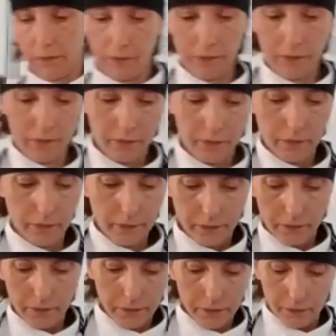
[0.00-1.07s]

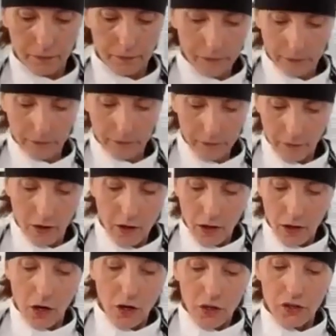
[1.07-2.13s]

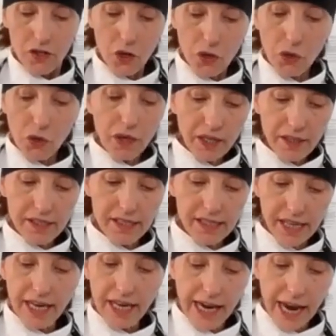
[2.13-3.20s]
So you can
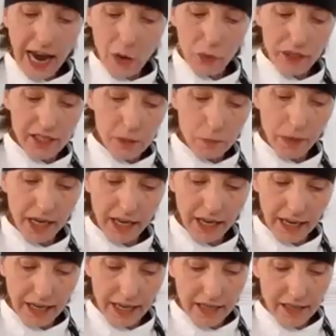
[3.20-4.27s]
see how it's
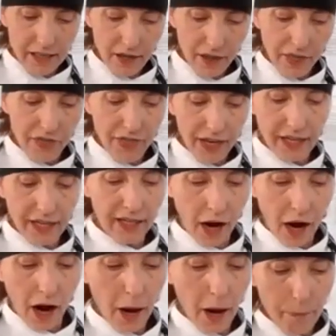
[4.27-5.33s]
beginning to thicken
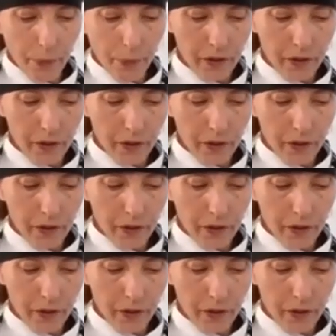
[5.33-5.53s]
up.